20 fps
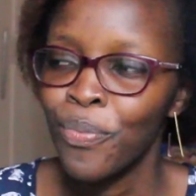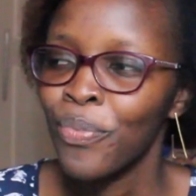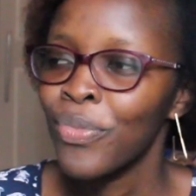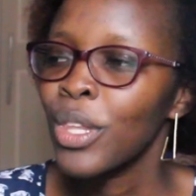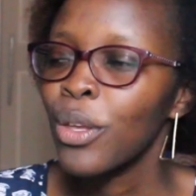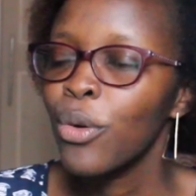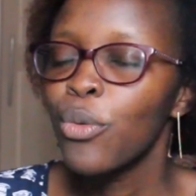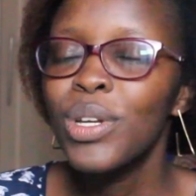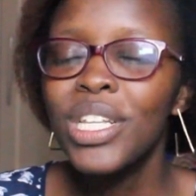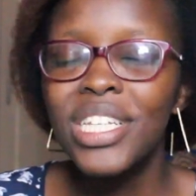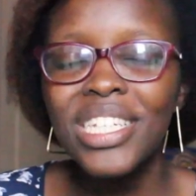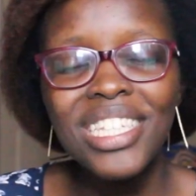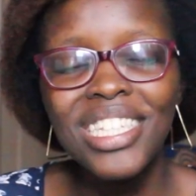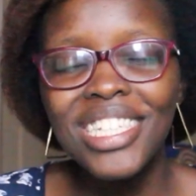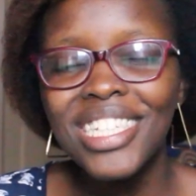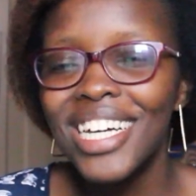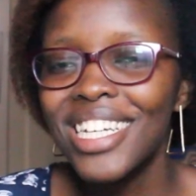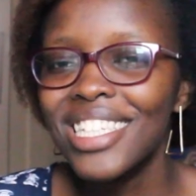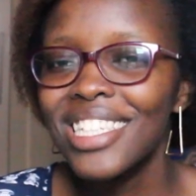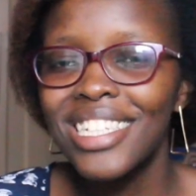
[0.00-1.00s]
Which is
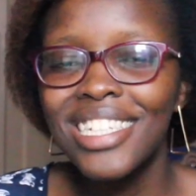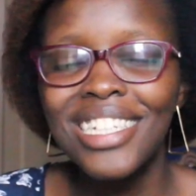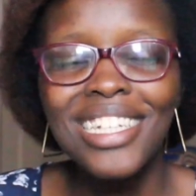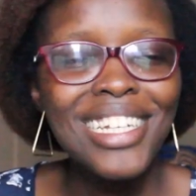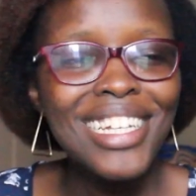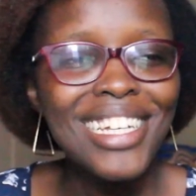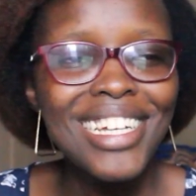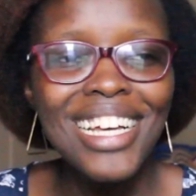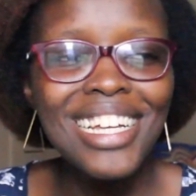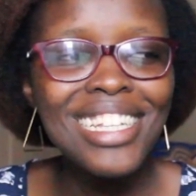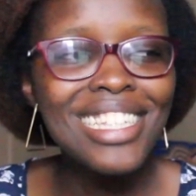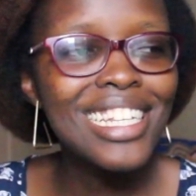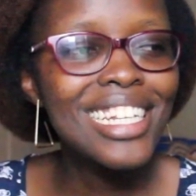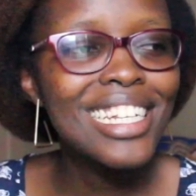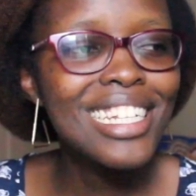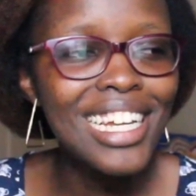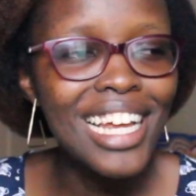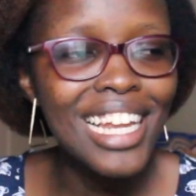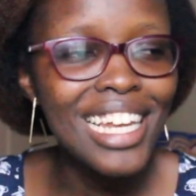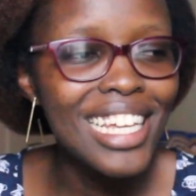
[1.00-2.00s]
just, it's
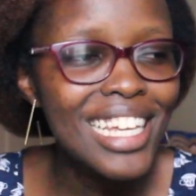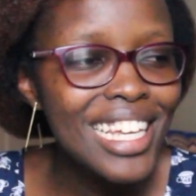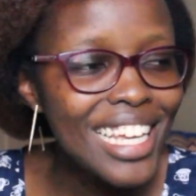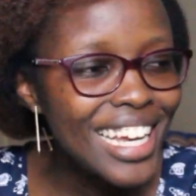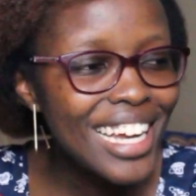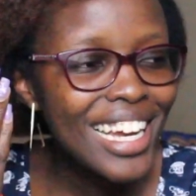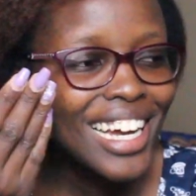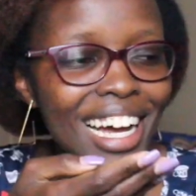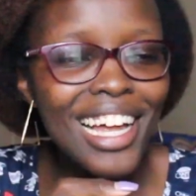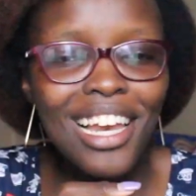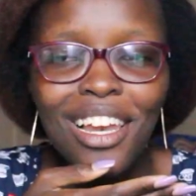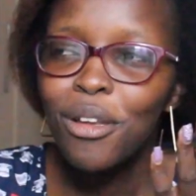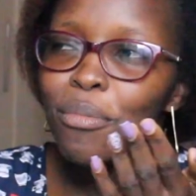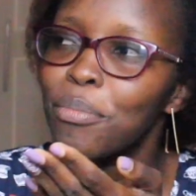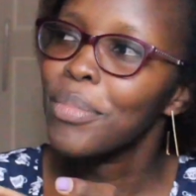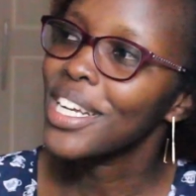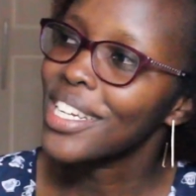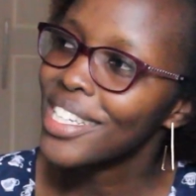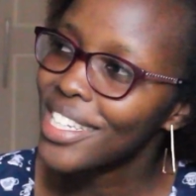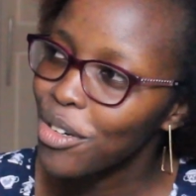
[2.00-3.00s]
literally curl
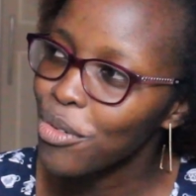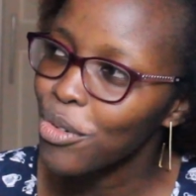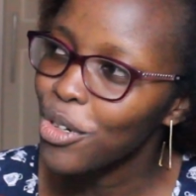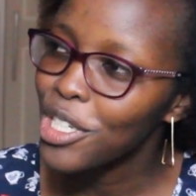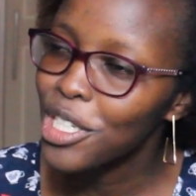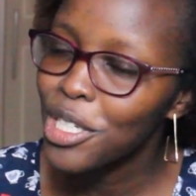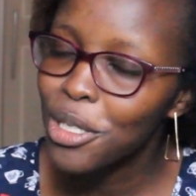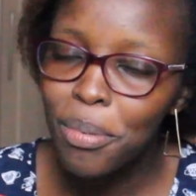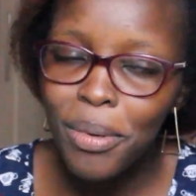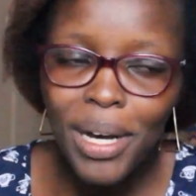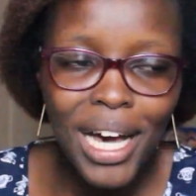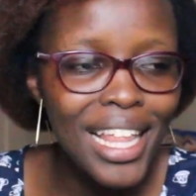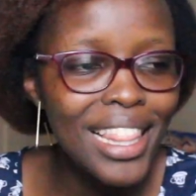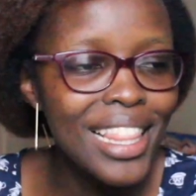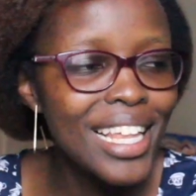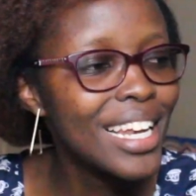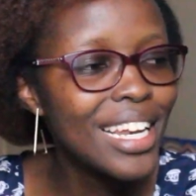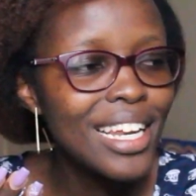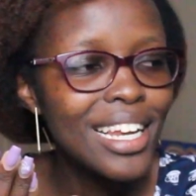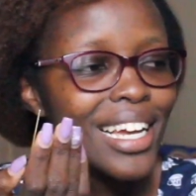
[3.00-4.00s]
pattern worship and
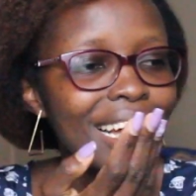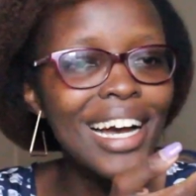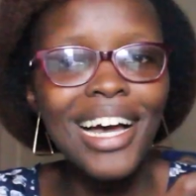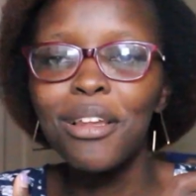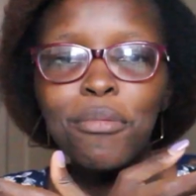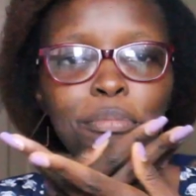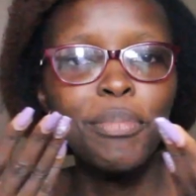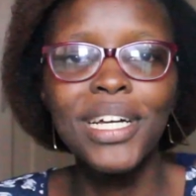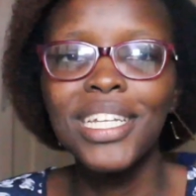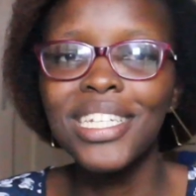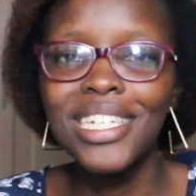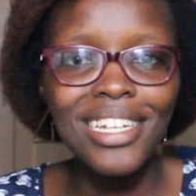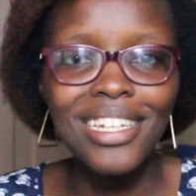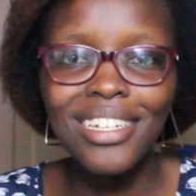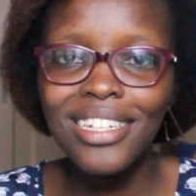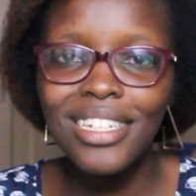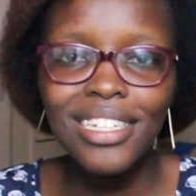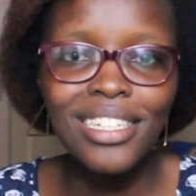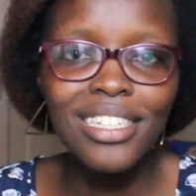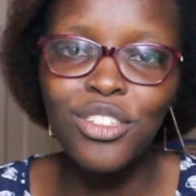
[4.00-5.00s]
then curl pattern
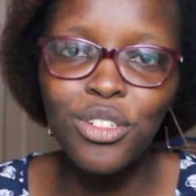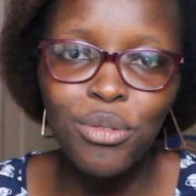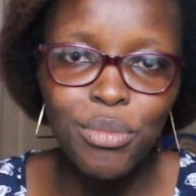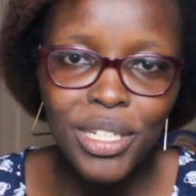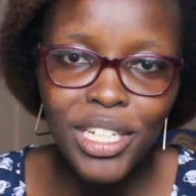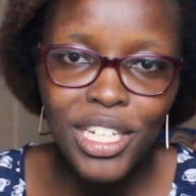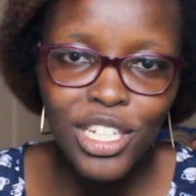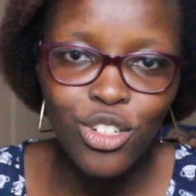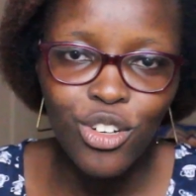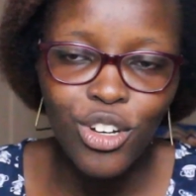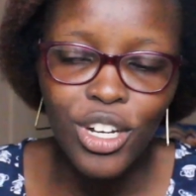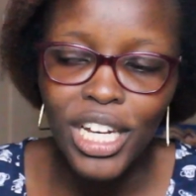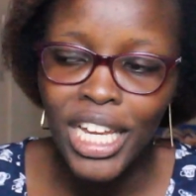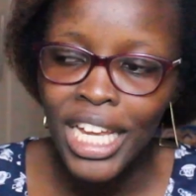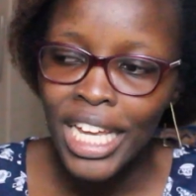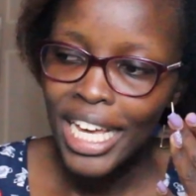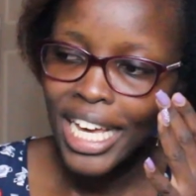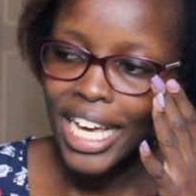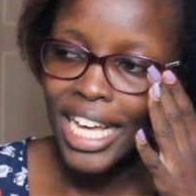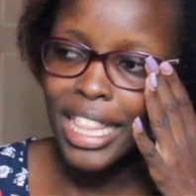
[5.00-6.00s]
discrimination.
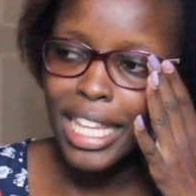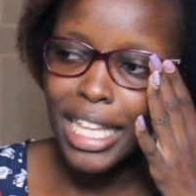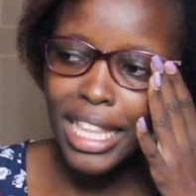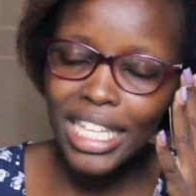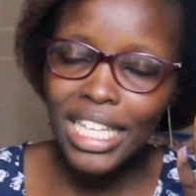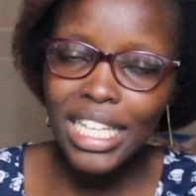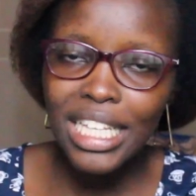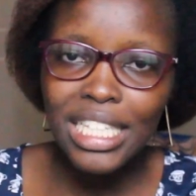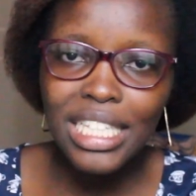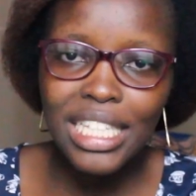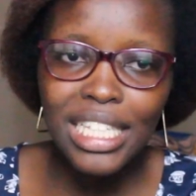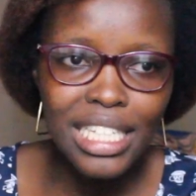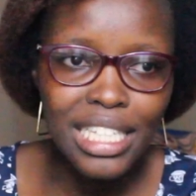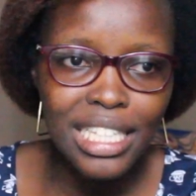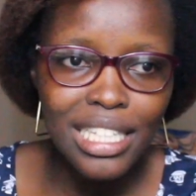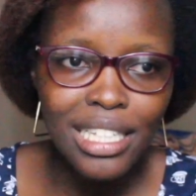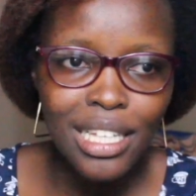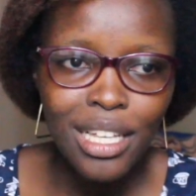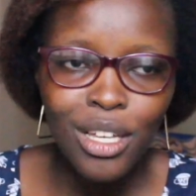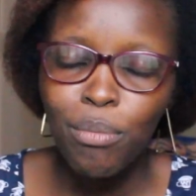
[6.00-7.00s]
And the thing is this,
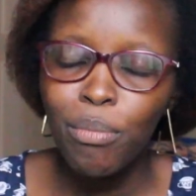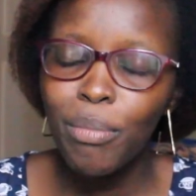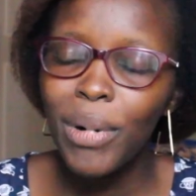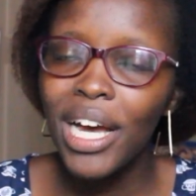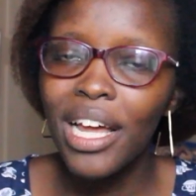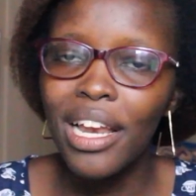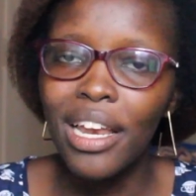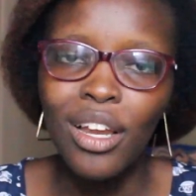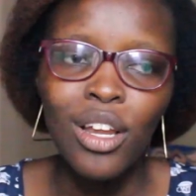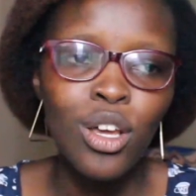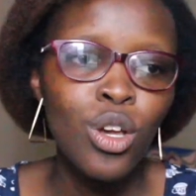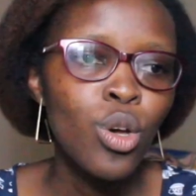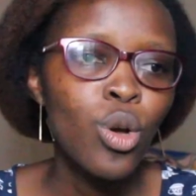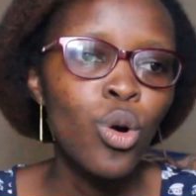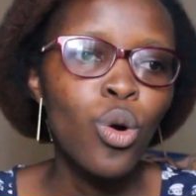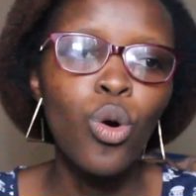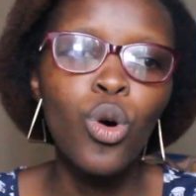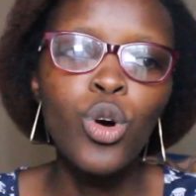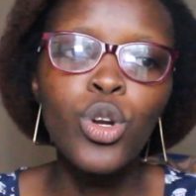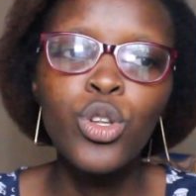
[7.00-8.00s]
man,
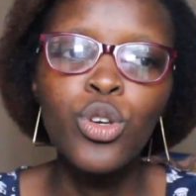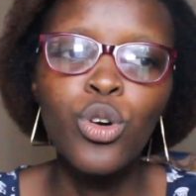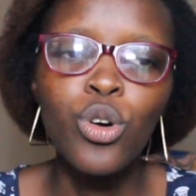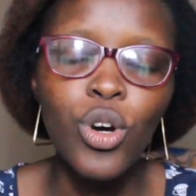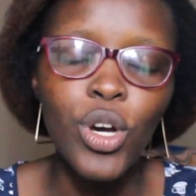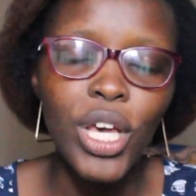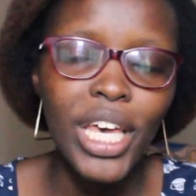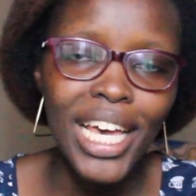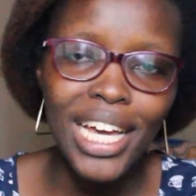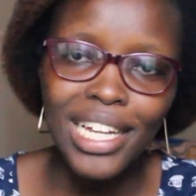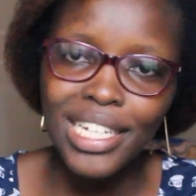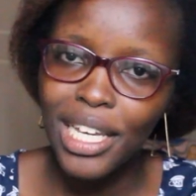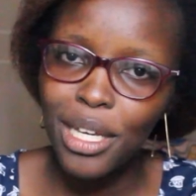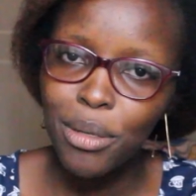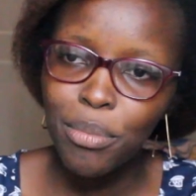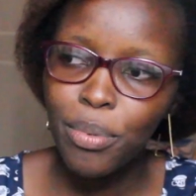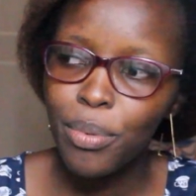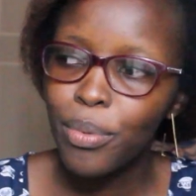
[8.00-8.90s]
own your hair type,